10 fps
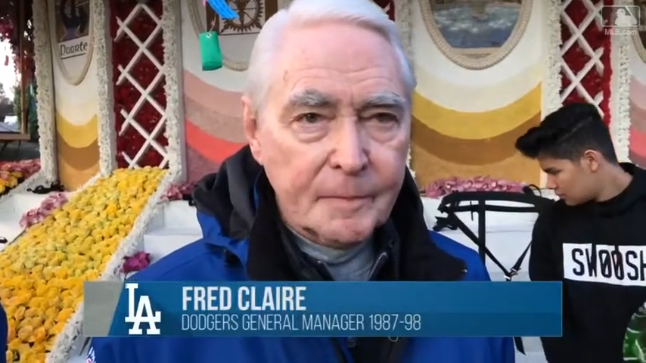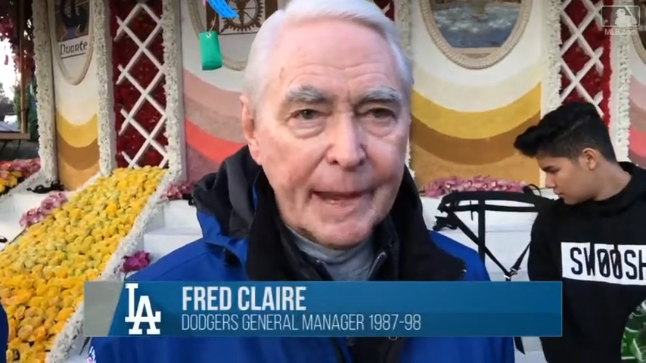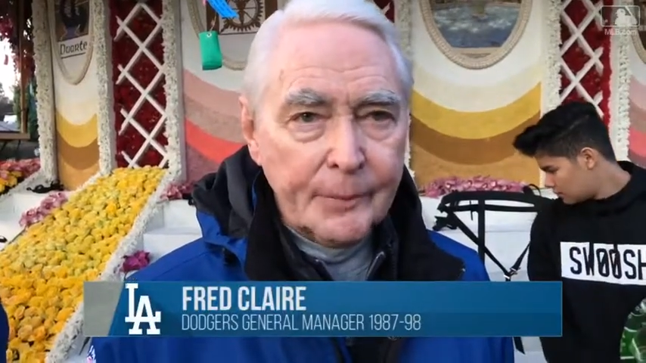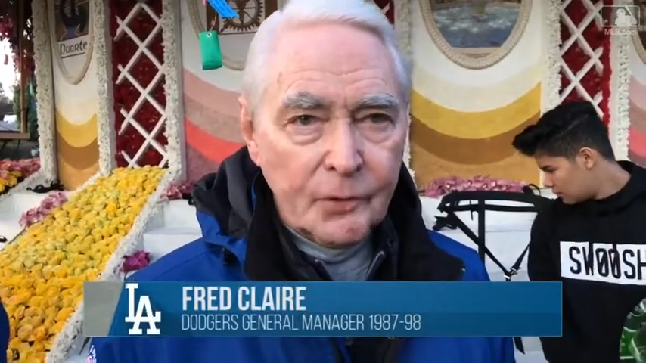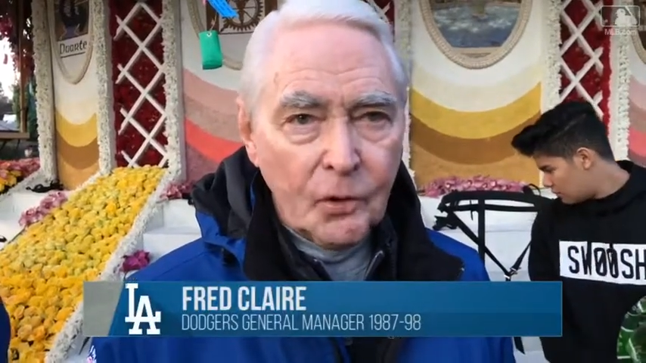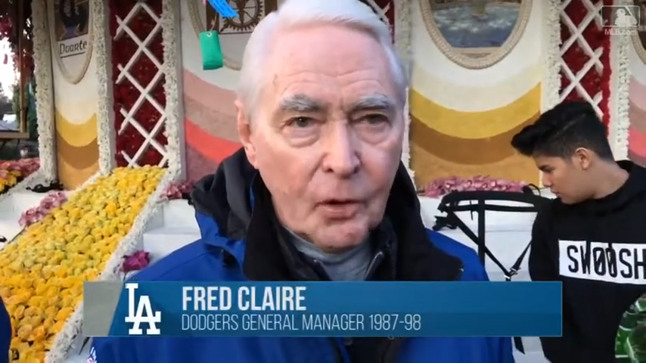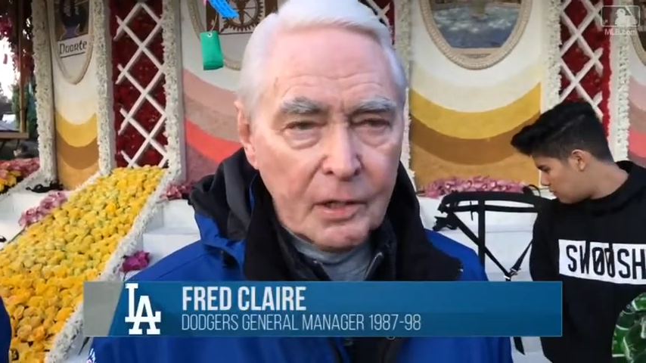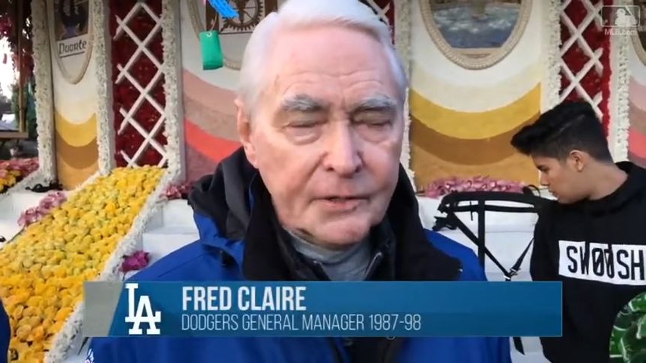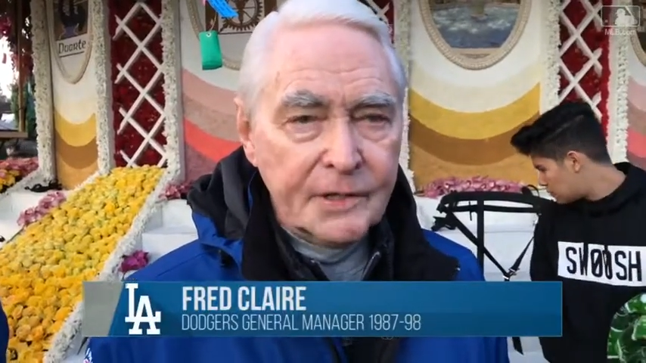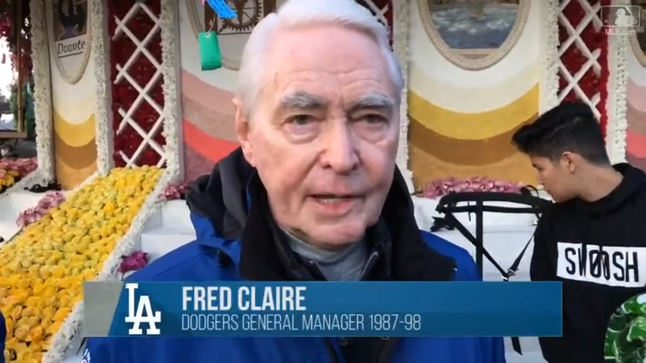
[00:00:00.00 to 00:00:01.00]
Speaker 1: able to
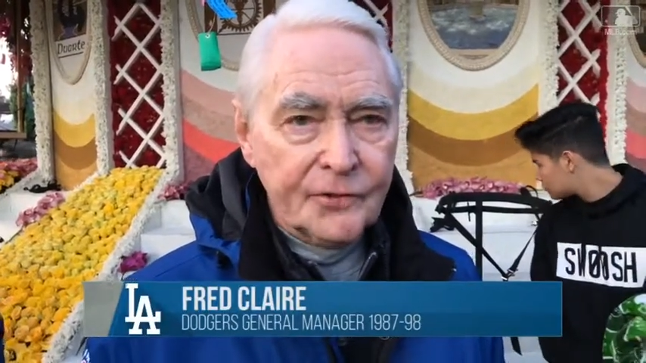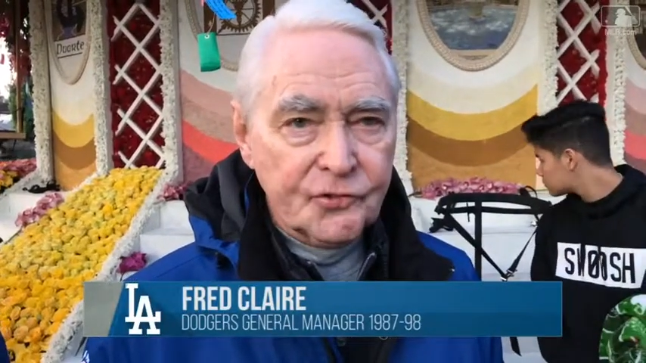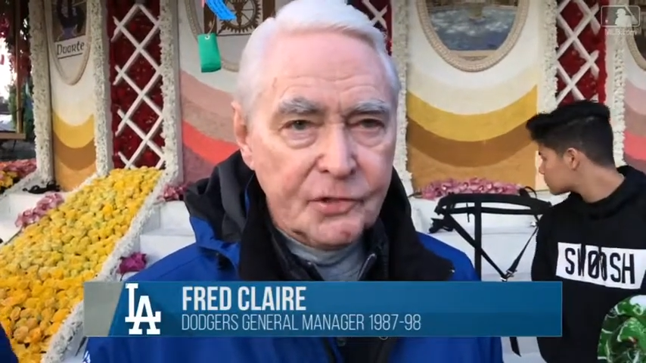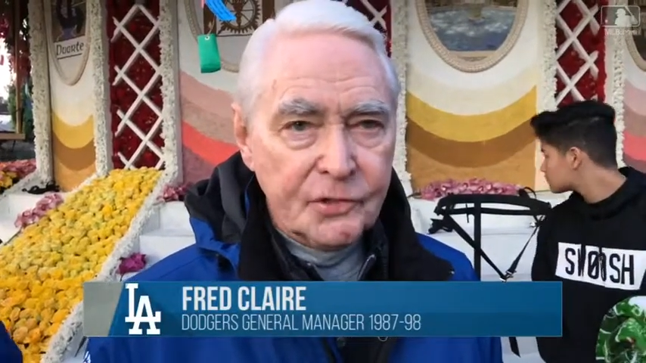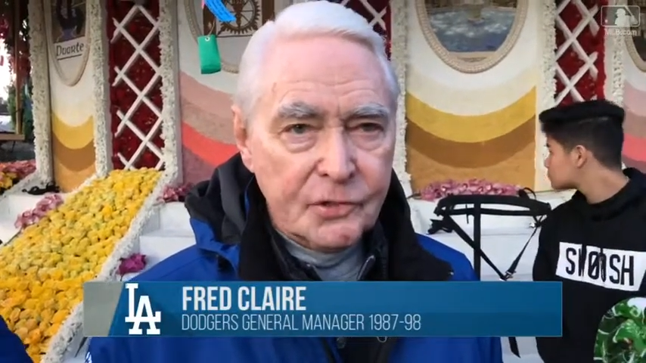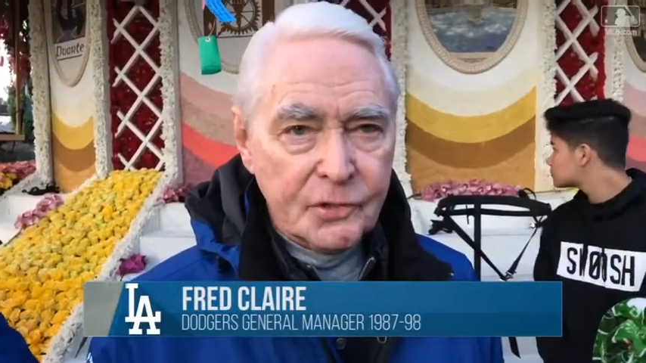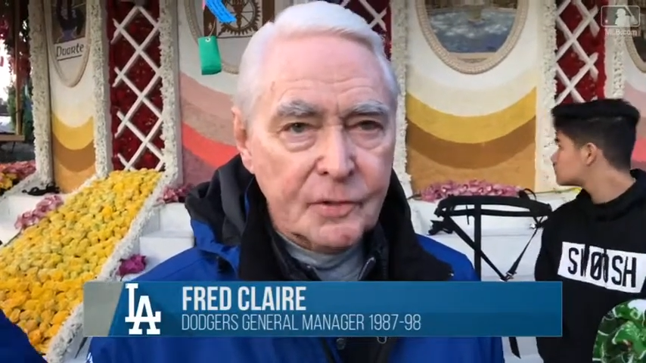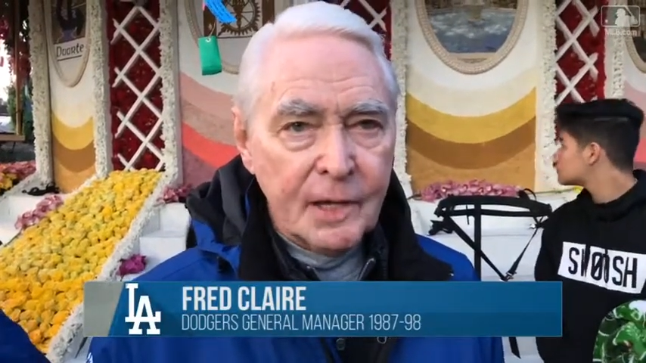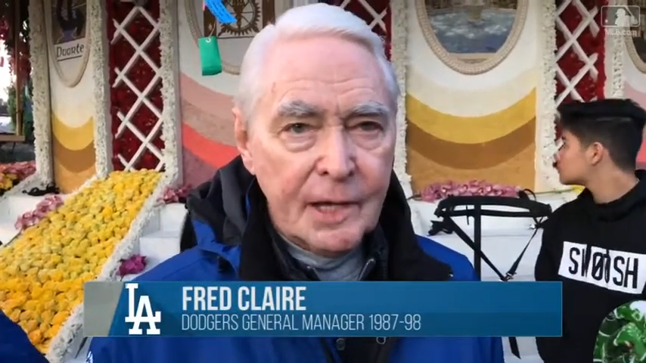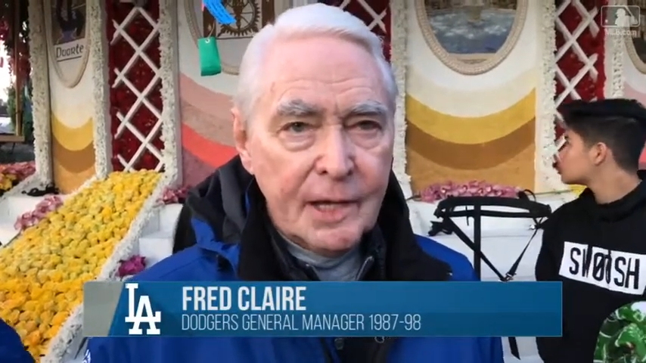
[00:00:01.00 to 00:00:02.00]
call attention connection to
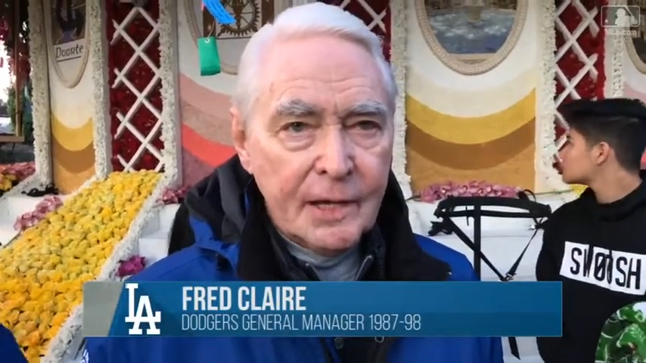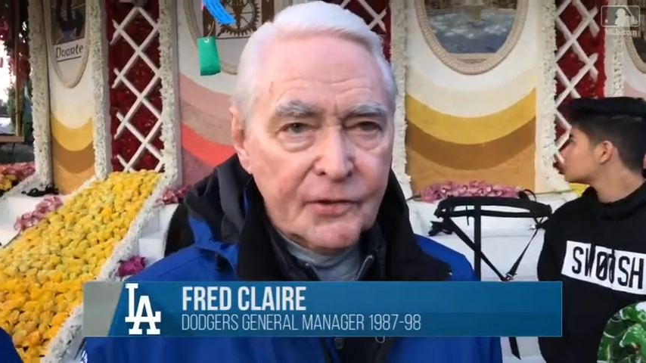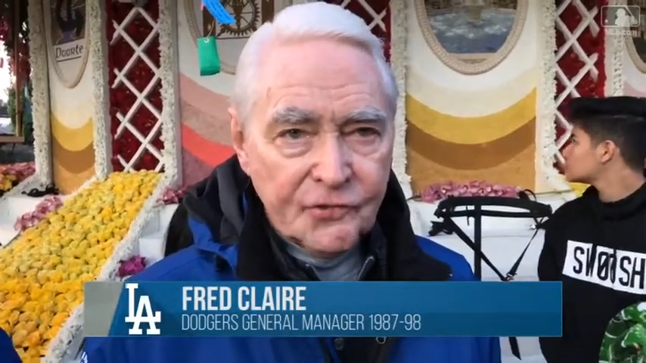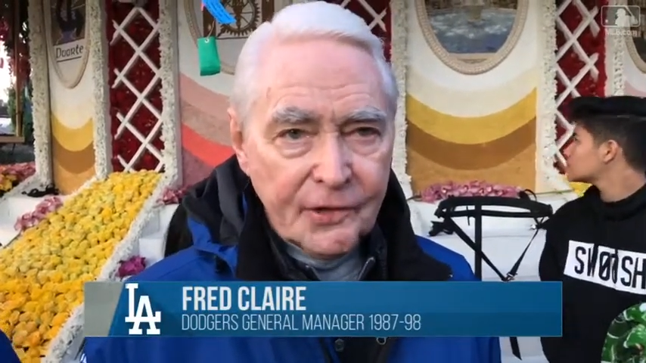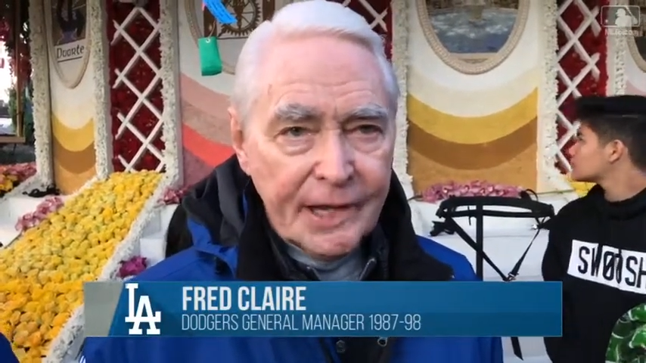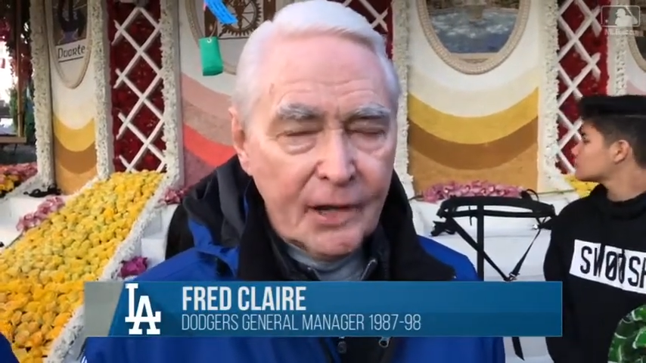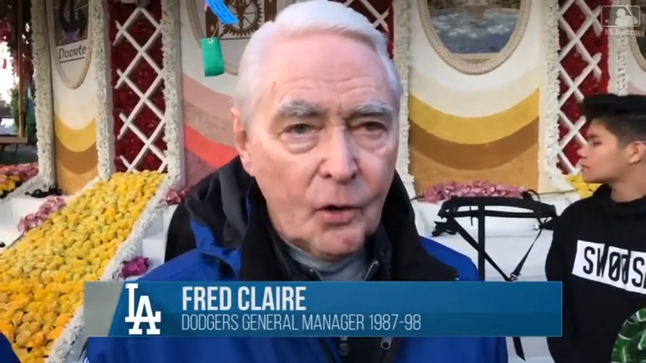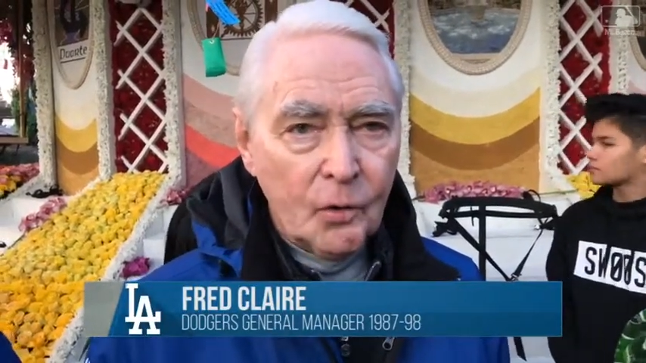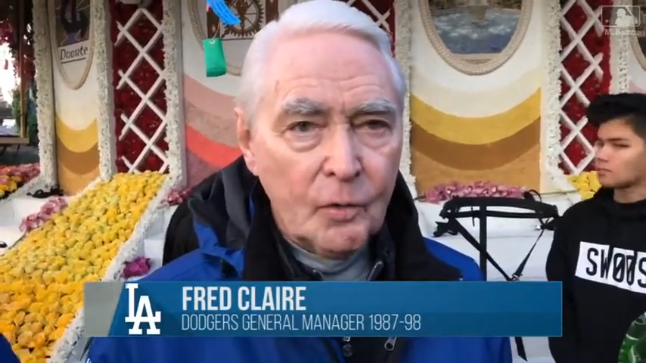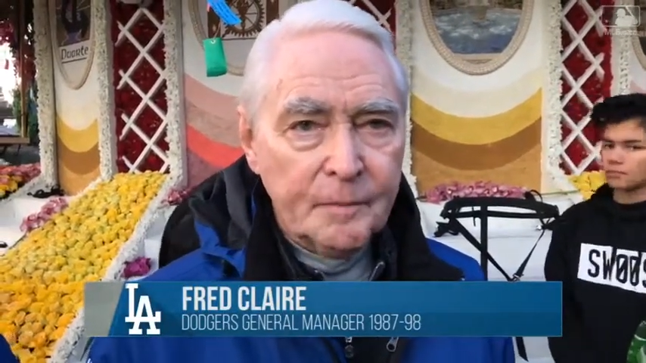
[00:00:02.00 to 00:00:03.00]
the City of
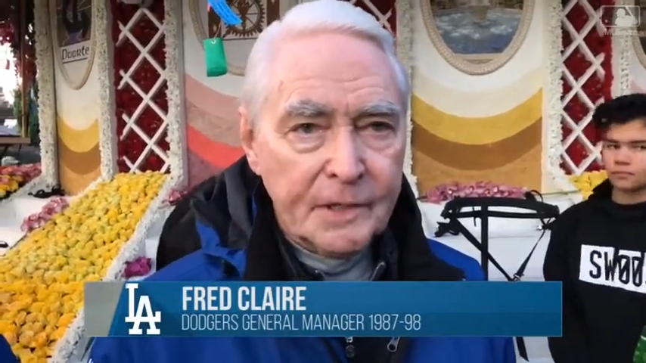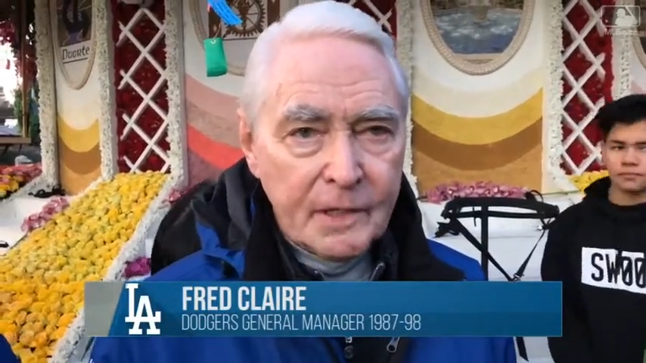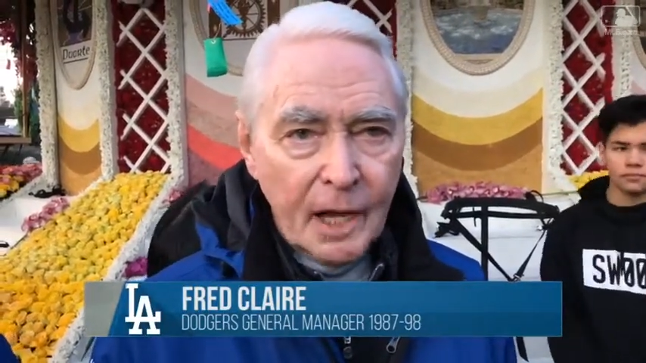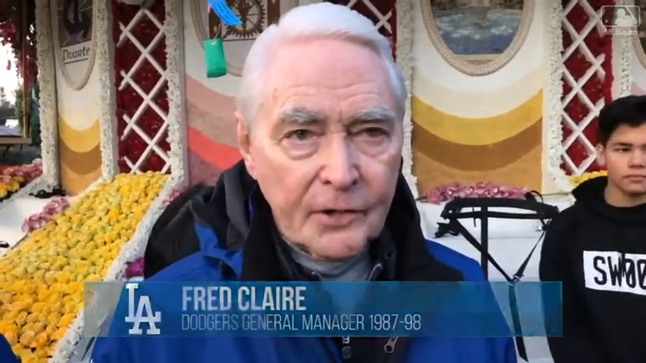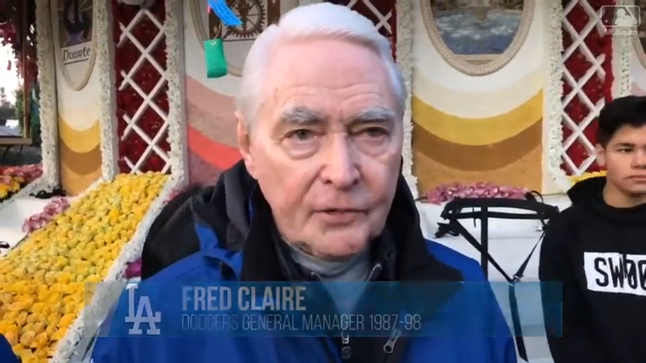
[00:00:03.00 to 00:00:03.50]
Hope and Dr.